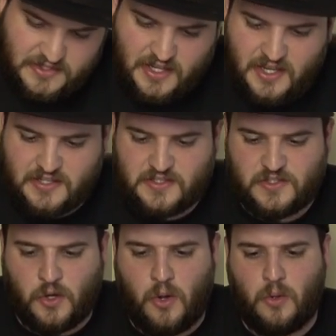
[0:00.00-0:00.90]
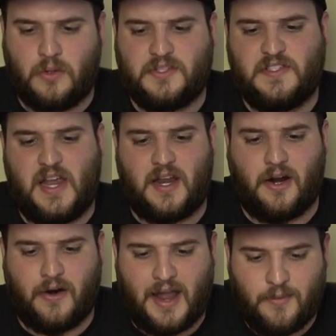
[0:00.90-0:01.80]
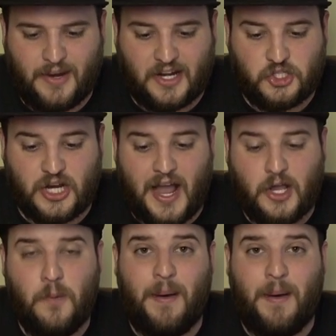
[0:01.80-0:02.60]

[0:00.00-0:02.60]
is the Seoul set, all right? We got a Choco